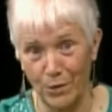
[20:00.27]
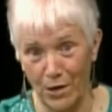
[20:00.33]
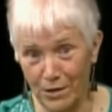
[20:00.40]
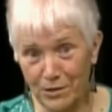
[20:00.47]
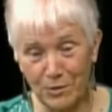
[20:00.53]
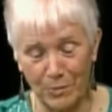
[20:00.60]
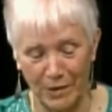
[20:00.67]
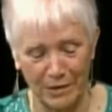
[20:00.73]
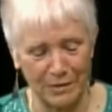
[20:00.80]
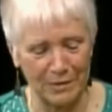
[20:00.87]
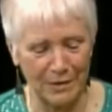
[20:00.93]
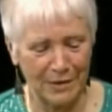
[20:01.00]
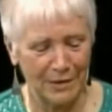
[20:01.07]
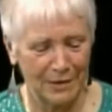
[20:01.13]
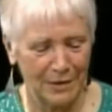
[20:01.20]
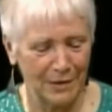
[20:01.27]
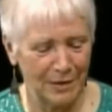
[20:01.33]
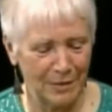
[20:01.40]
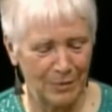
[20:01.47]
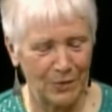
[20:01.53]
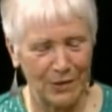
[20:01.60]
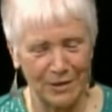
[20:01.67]
parchment,
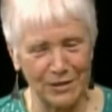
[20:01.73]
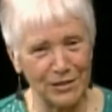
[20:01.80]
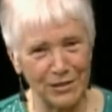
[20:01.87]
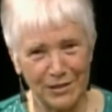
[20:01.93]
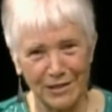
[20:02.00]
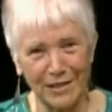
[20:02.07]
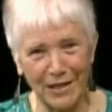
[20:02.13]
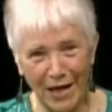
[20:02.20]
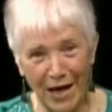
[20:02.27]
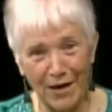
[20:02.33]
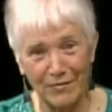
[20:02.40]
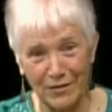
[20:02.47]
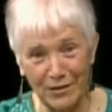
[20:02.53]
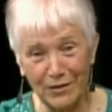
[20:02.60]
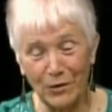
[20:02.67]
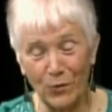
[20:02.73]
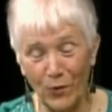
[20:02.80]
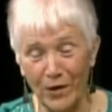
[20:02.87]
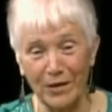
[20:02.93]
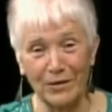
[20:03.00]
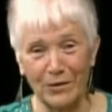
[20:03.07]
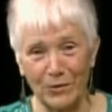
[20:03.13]
but she didn't have either
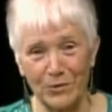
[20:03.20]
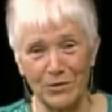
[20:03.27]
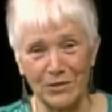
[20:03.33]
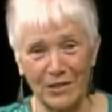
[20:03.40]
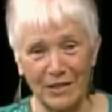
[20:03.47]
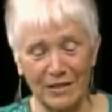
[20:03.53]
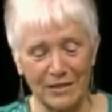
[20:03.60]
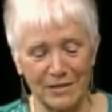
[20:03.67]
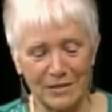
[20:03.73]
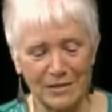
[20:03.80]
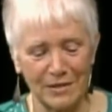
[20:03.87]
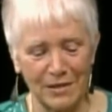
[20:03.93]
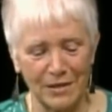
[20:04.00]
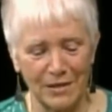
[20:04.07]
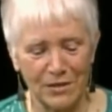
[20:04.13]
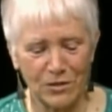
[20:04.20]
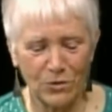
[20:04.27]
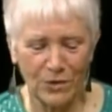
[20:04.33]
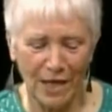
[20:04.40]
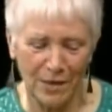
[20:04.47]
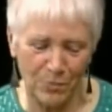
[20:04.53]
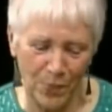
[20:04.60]
one of those things.
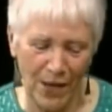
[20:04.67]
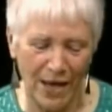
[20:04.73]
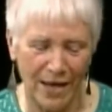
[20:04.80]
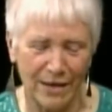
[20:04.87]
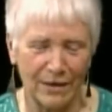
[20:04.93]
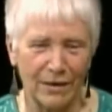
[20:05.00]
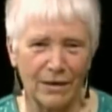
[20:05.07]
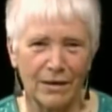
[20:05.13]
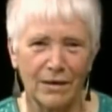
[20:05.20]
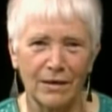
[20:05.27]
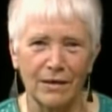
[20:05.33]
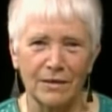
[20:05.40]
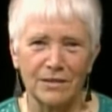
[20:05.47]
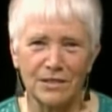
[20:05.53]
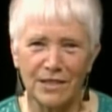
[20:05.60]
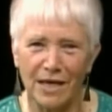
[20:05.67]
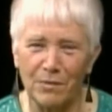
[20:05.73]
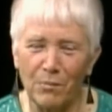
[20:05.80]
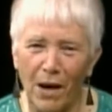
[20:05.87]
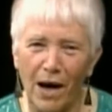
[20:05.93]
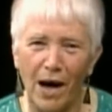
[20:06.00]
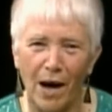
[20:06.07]
So that pen said
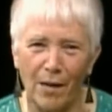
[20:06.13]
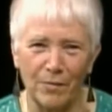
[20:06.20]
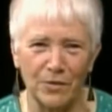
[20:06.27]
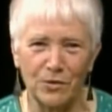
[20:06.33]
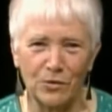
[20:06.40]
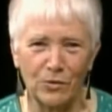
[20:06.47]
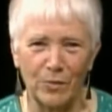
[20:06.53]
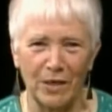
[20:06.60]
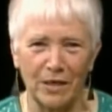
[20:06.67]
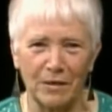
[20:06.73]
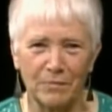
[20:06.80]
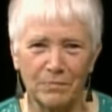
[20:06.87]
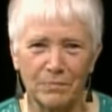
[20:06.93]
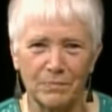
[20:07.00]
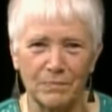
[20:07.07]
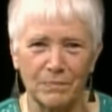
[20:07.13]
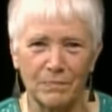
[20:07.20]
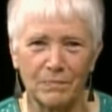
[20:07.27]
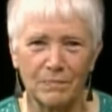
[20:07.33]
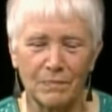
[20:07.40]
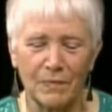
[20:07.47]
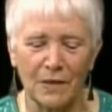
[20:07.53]
Mom to me.
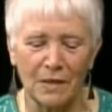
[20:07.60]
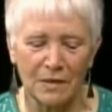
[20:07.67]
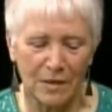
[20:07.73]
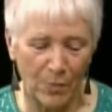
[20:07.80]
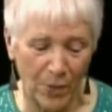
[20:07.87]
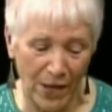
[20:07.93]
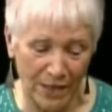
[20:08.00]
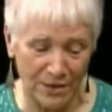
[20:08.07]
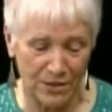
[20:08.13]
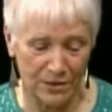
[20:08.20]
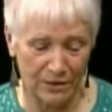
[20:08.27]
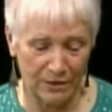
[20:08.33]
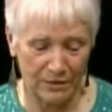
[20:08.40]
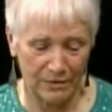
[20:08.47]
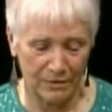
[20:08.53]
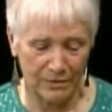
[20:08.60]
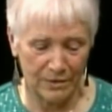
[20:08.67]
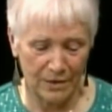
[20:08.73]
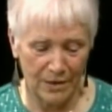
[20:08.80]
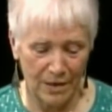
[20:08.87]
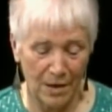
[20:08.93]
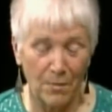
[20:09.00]
The pencil,
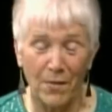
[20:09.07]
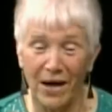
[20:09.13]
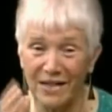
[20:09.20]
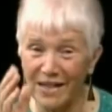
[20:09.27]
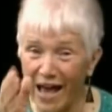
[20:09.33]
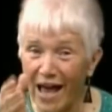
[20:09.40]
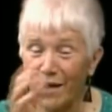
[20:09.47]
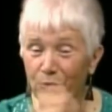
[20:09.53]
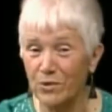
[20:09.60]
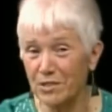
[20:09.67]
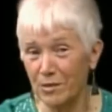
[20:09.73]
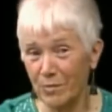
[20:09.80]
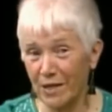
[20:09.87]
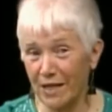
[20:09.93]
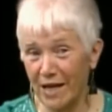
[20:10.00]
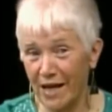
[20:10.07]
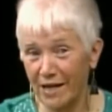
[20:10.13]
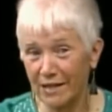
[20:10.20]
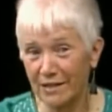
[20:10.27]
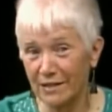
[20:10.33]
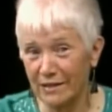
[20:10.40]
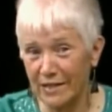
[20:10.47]
my dad was a
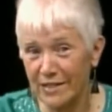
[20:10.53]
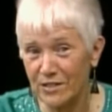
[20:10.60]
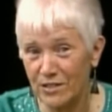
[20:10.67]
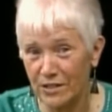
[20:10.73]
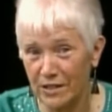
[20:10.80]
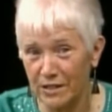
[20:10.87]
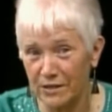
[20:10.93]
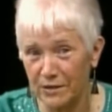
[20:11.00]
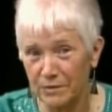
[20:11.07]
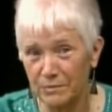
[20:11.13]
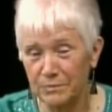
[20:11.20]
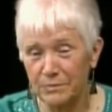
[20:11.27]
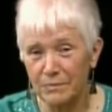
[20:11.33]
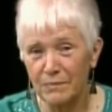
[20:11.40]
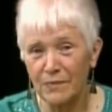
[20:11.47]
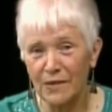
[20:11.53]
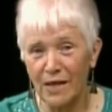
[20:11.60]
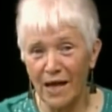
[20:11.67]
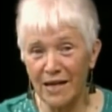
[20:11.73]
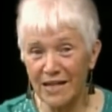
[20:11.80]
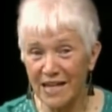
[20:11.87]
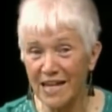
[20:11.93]
mechanical engineer,
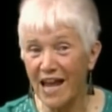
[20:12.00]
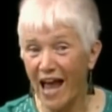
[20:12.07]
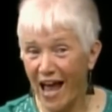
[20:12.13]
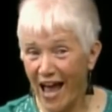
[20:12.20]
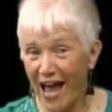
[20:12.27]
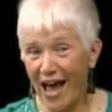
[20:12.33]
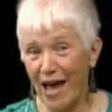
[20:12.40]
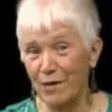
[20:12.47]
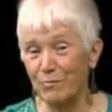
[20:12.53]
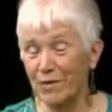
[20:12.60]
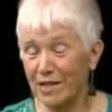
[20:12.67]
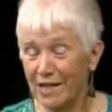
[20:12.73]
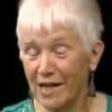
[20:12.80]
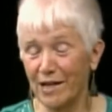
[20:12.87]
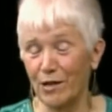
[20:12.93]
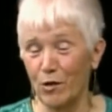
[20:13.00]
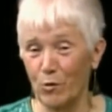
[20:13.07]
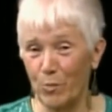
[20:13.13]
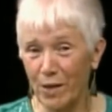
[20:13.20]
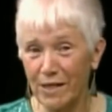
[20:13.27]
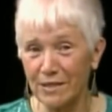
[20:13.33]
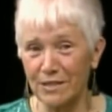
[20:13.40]
and he had
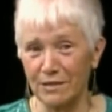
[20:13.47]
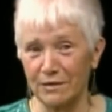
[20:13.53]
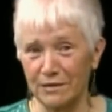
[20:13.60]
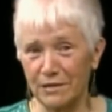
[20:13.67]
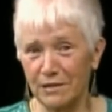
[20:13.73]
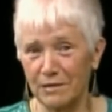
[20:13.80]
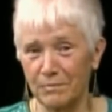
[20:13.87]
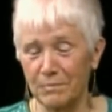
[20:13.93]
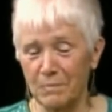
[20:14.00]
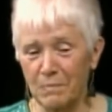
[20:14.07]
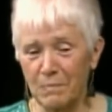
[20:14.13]
mechanical pencils.